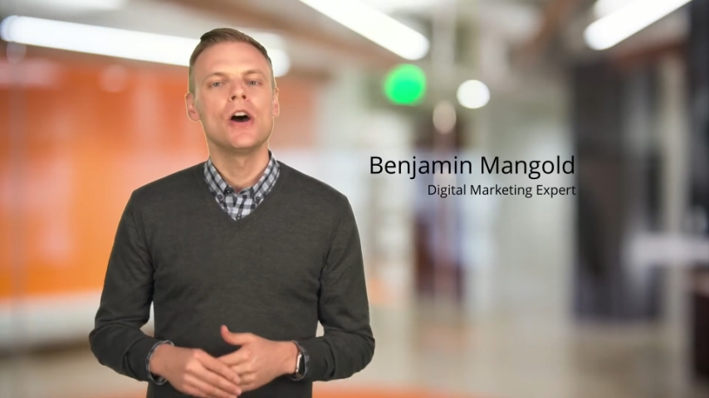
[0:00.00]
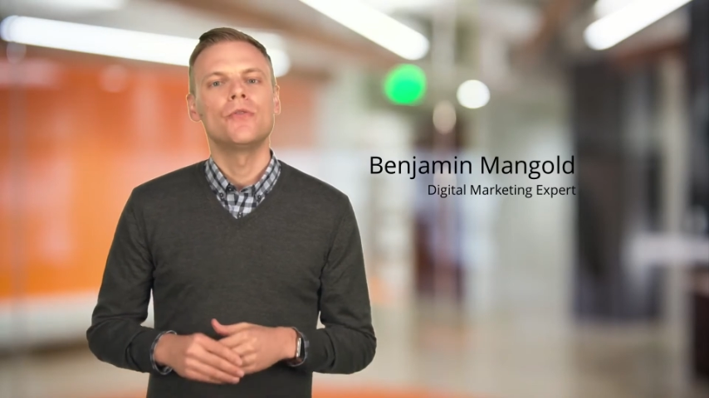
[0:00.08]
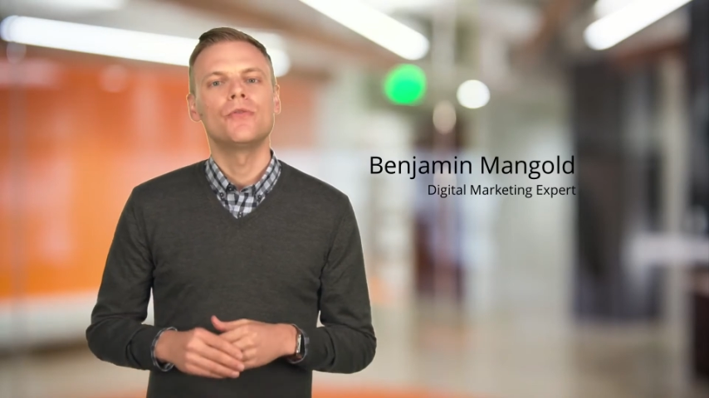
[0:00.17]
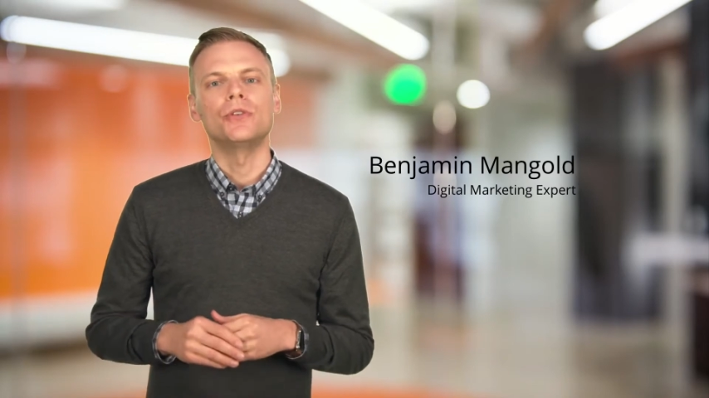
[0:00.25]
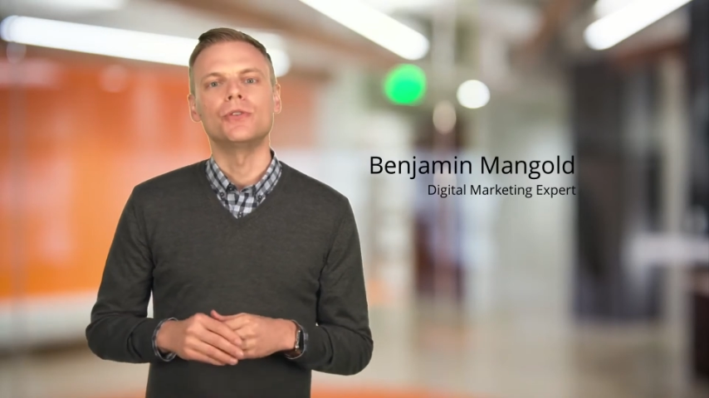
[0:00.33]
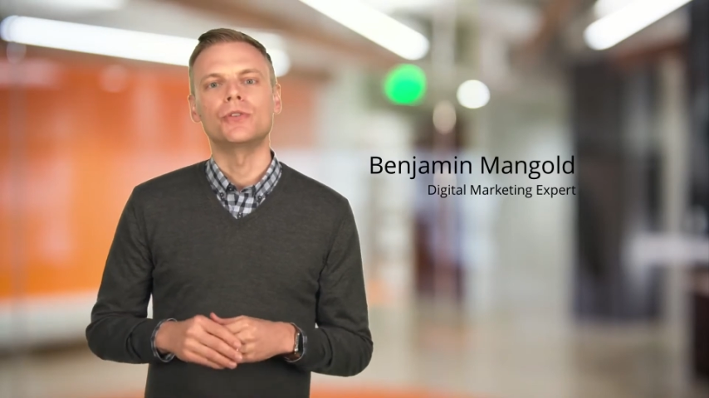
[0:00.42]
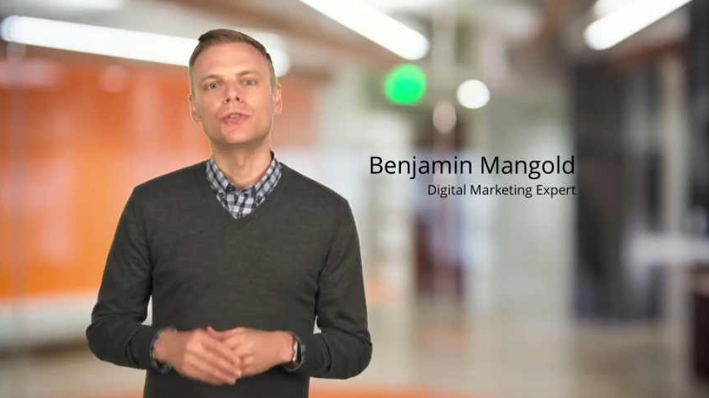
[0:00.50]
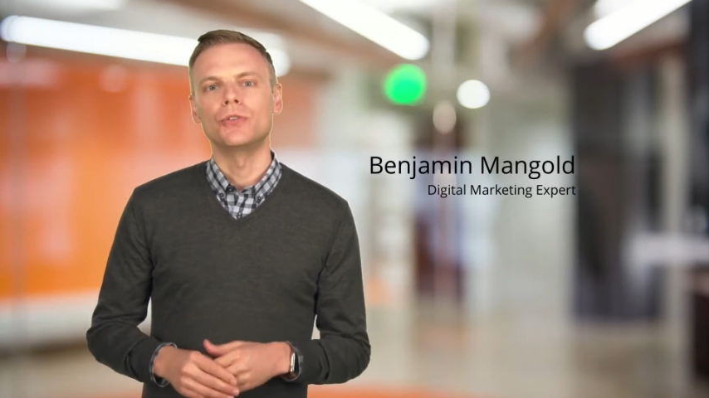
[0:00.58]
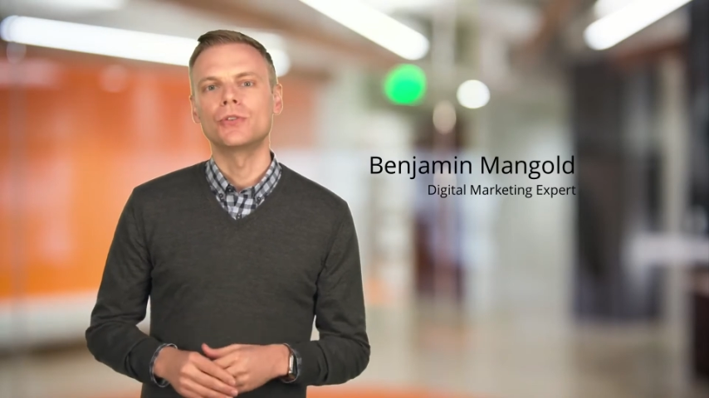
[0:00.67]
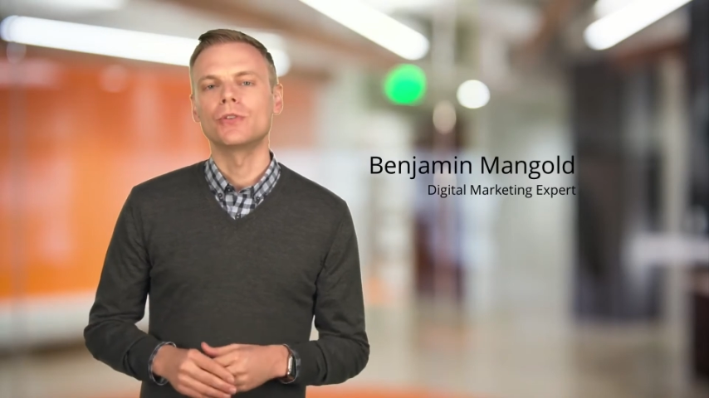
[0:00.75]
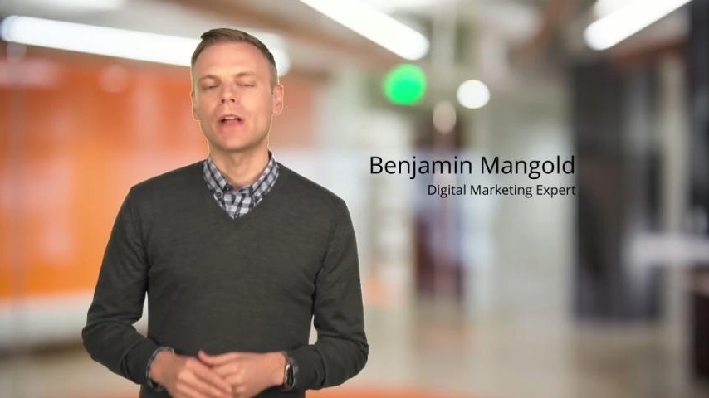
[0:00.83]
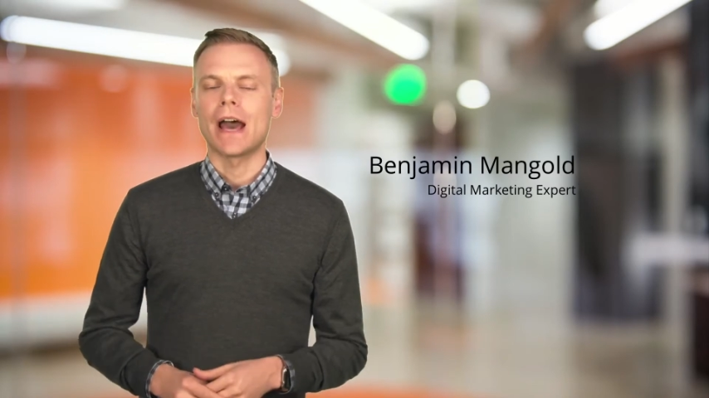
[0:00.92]
for your
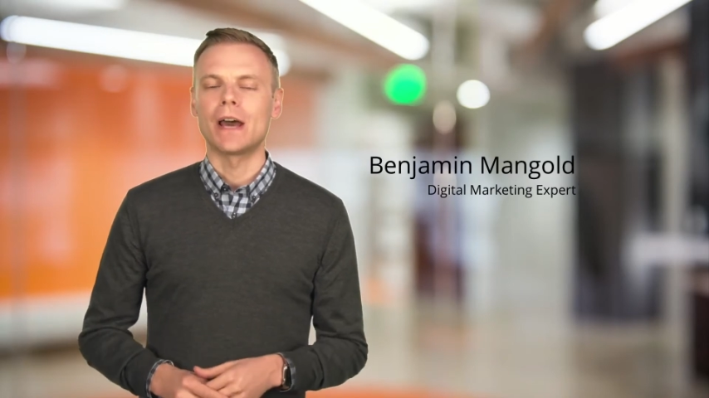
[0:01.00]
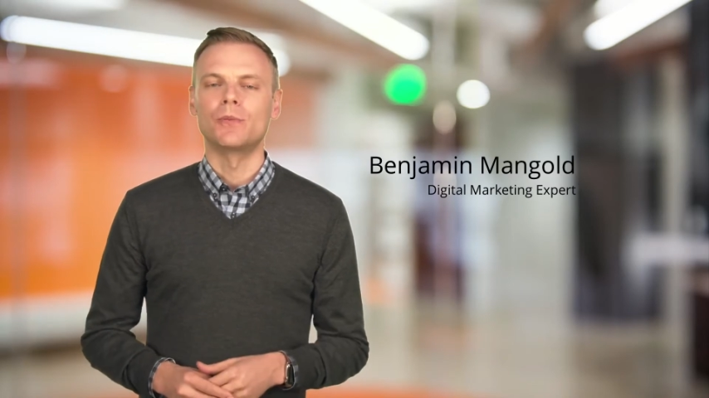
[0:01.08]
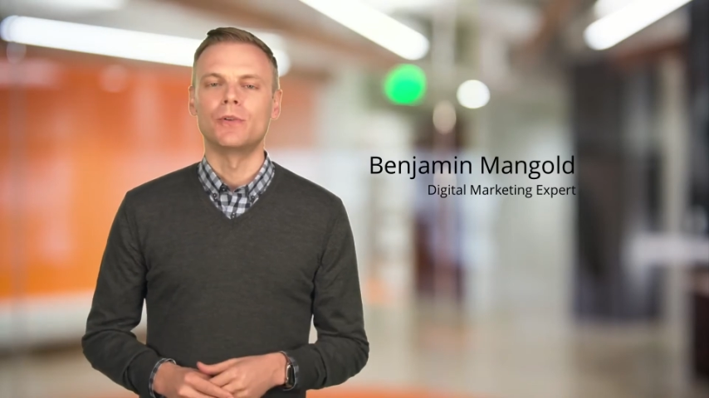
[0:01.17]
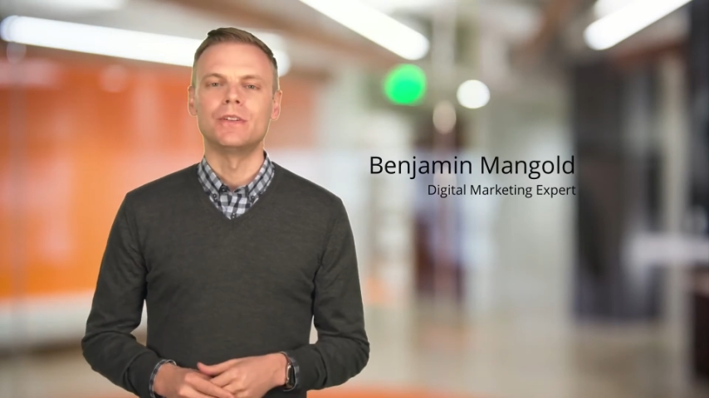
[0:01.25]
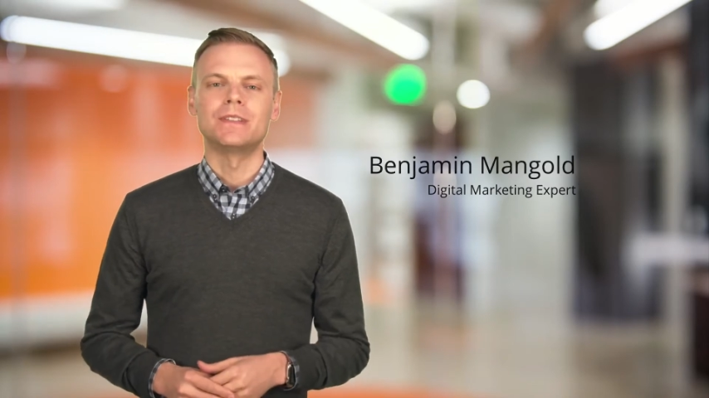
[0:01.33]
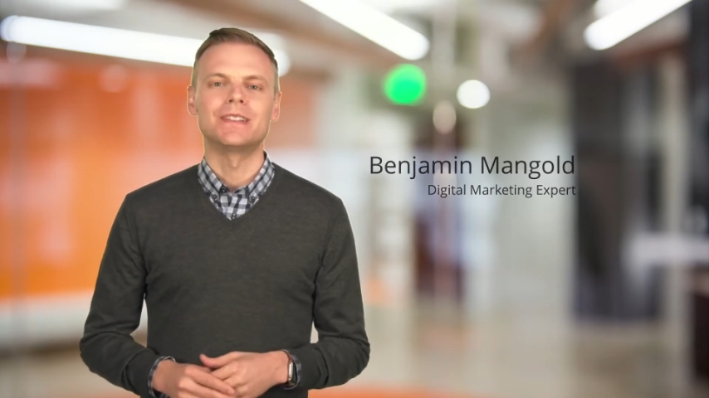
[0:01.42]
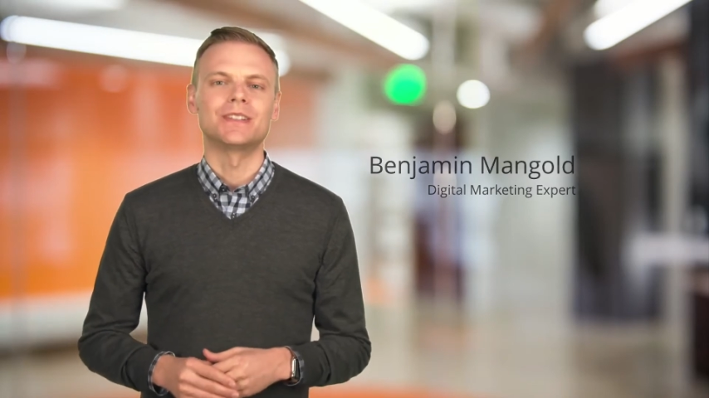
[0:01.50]
Google AdWords